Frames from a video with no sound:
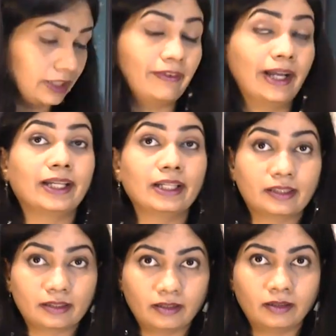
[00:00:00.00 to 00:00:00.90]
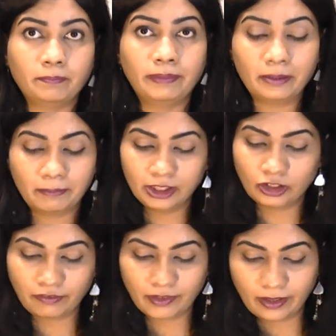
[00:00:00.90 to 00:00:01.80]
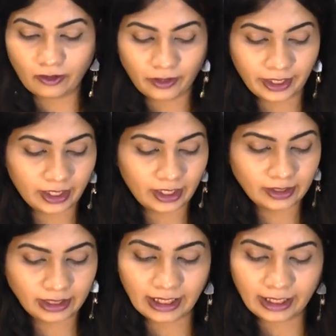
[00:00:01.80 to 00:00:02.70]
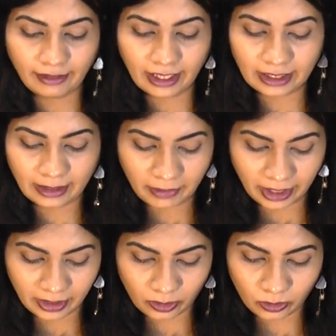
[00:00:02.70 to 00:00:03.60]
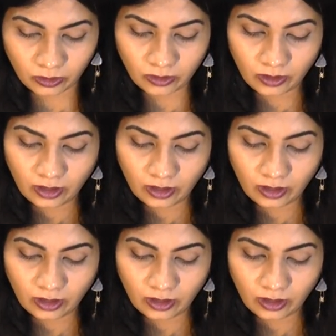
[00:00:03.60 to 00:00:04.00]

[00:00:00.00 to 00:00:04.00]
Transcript: If I get a big bunch of coriander leaves, I divide them in two